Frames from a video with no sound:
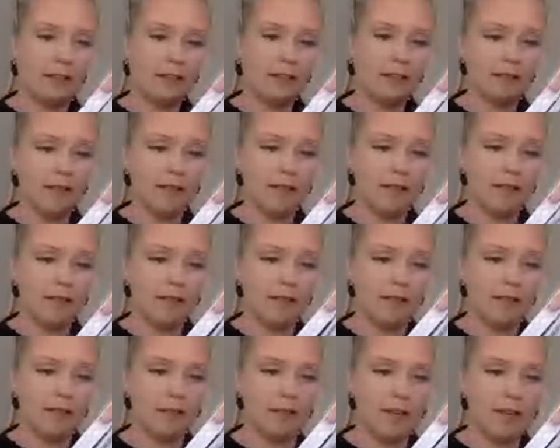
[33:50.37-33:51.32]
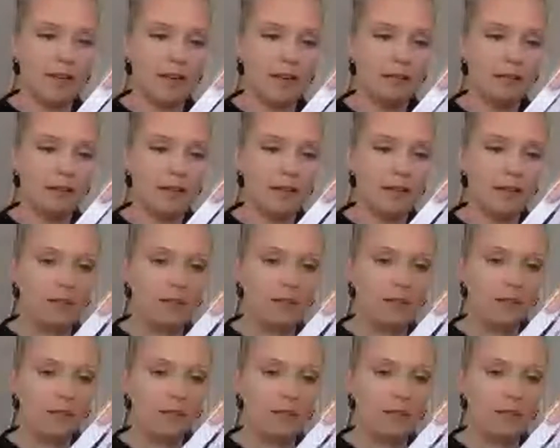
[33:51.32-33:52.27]
1, 2, 3, 1,
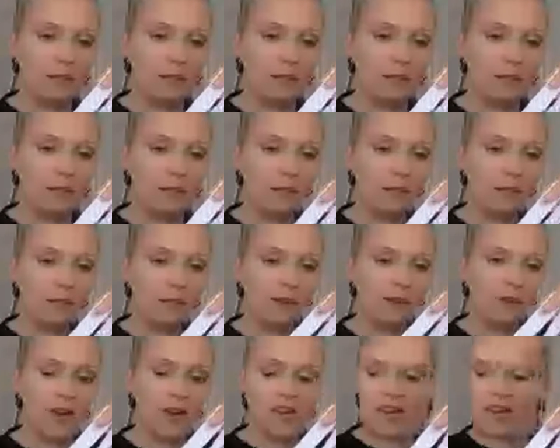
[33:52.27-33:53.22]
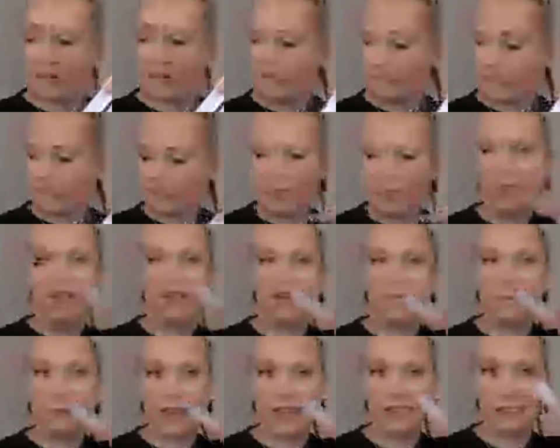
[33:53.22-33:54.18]
2, 3.
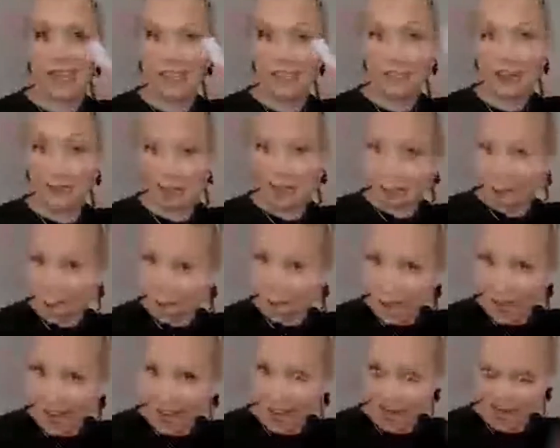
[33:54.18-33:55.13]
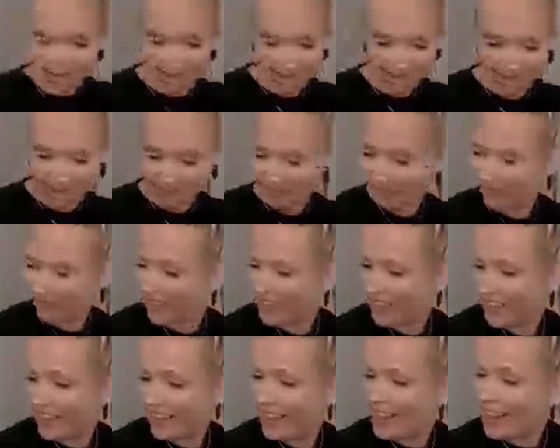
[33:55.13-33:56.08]
Paint these ones pink.
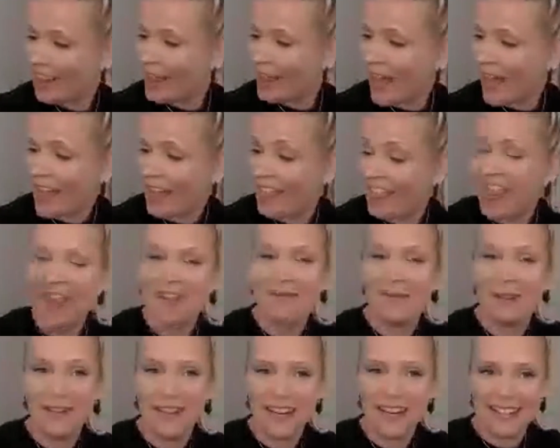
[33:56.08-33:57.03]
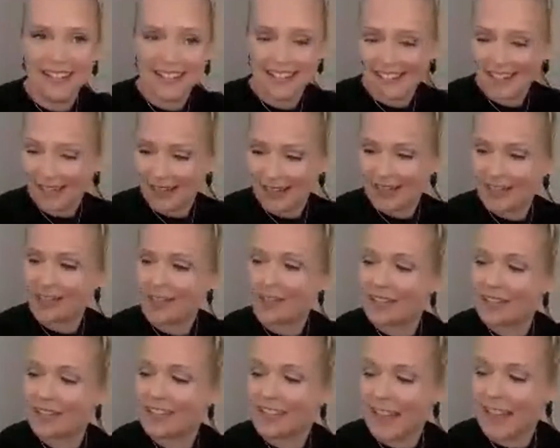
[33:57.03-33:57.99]
And then we're gonna stick it to
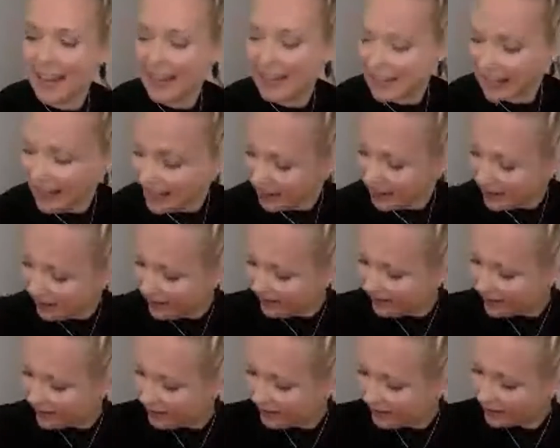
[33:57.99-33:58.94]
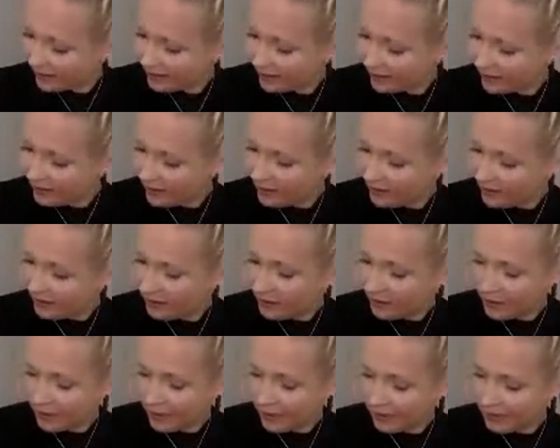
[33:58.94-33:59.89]
the side like her
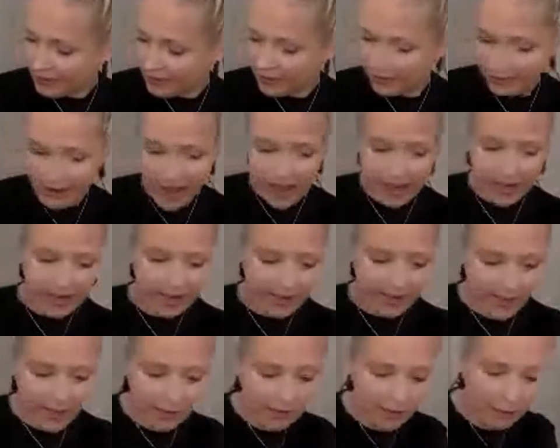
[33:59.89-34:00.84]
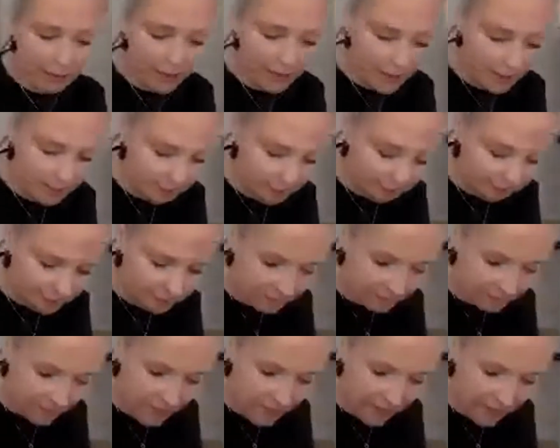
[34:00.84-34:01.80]
curls are hanging down a bit
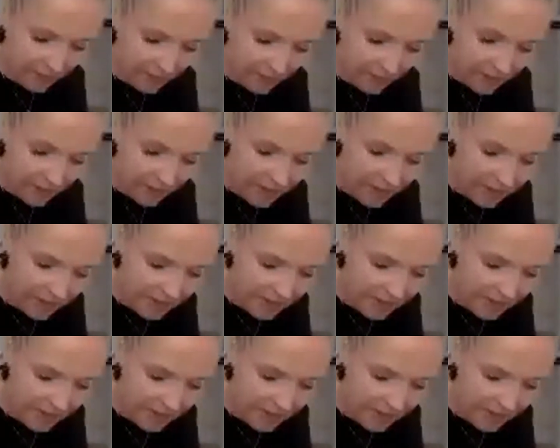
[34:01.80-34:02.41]
on the